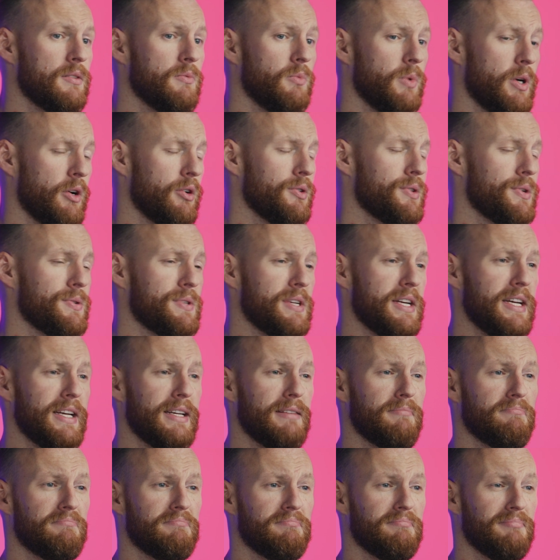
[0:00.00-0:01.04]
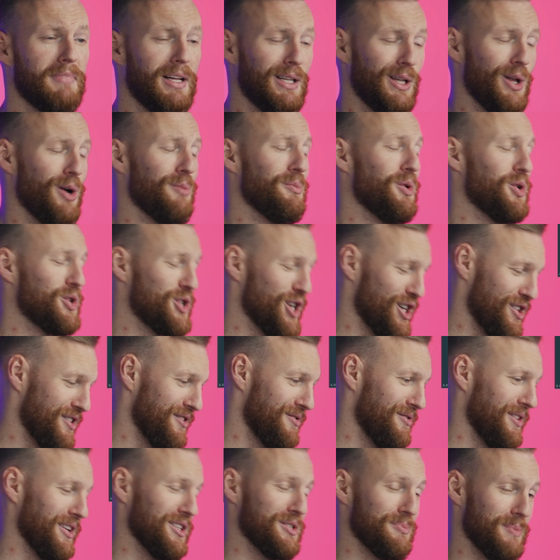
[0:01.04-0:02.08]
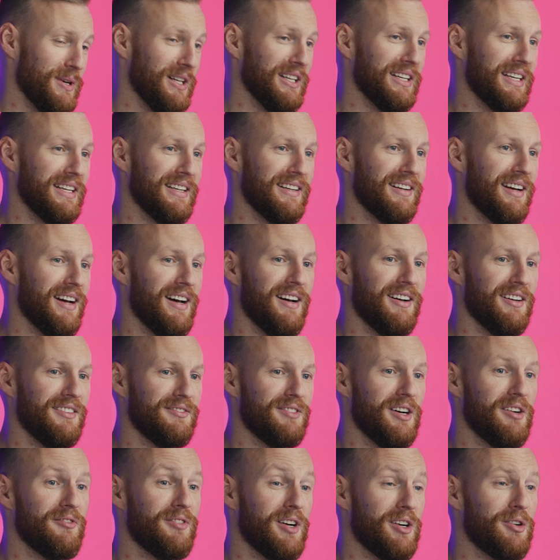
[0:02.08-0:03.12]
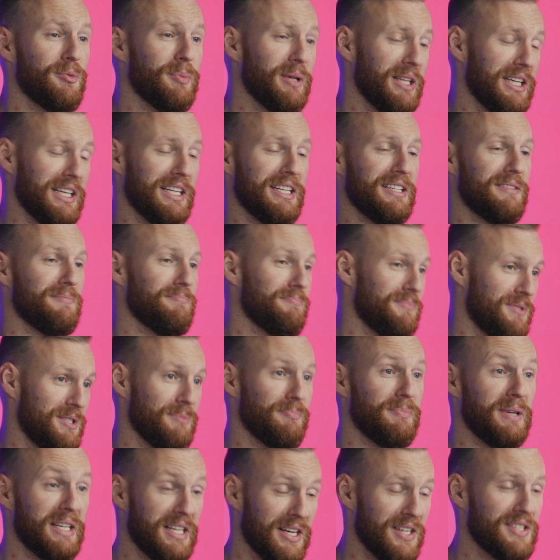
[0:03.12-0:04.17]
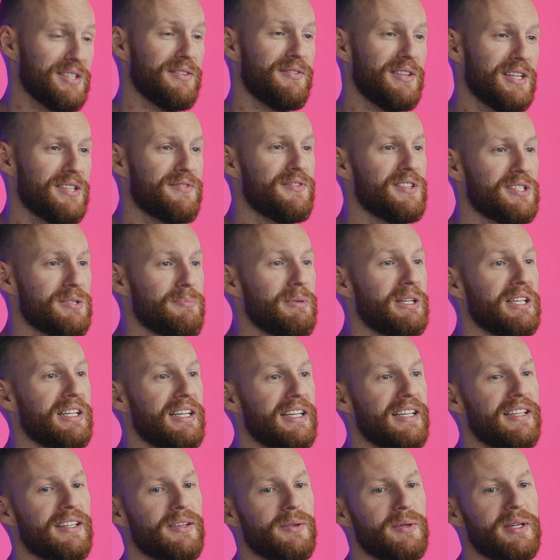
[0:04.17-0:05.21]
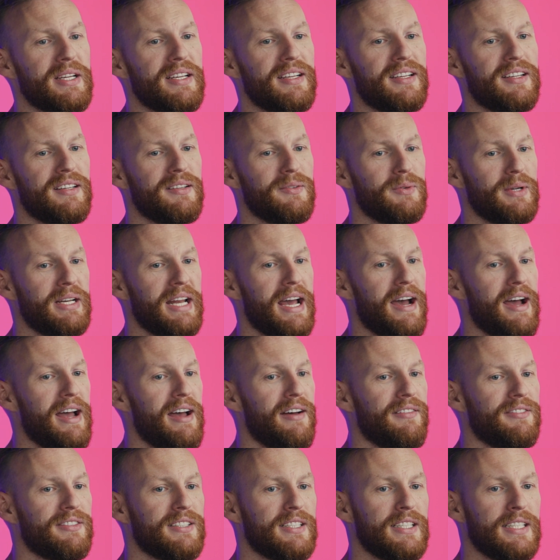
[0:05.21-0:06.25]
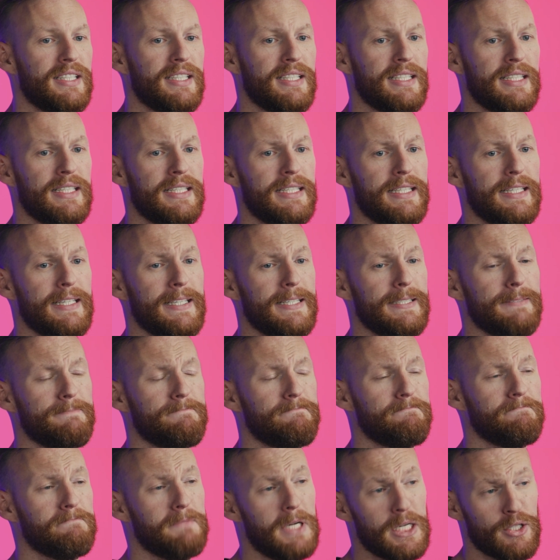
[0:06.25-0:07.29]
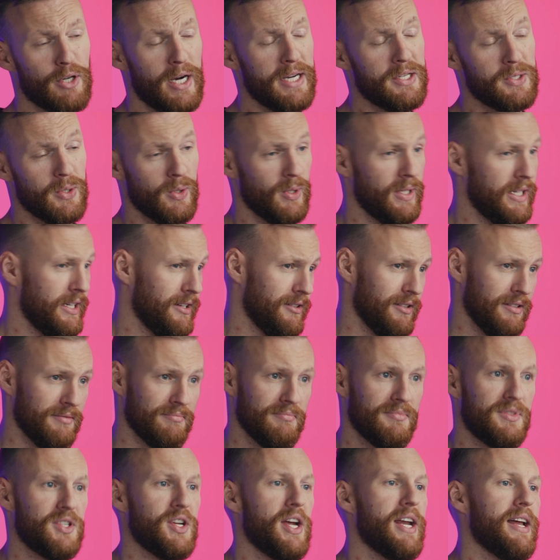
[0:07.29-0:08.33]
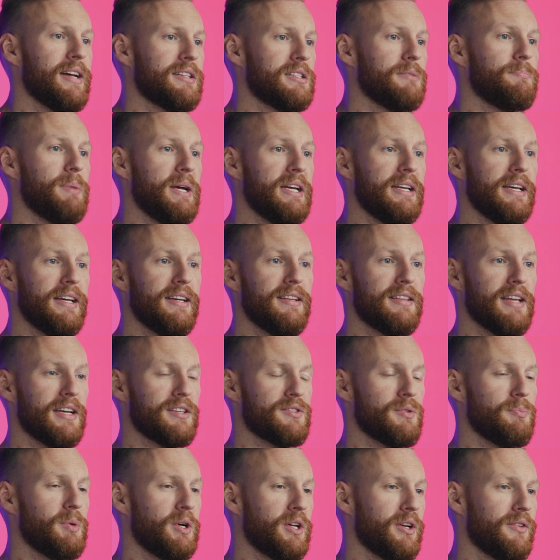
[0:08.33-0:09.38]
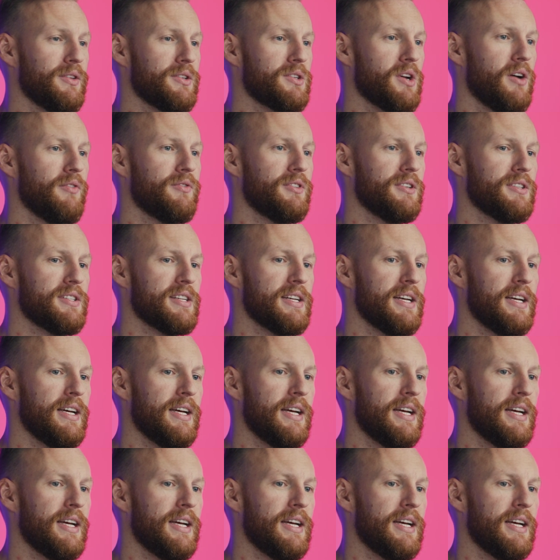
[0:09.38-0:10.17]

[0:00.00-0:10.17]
We're also seeing a lot more junk vulnerability because of this visibility that we now have. A great tool here, and shout out to PD, thanks for putting on this conference,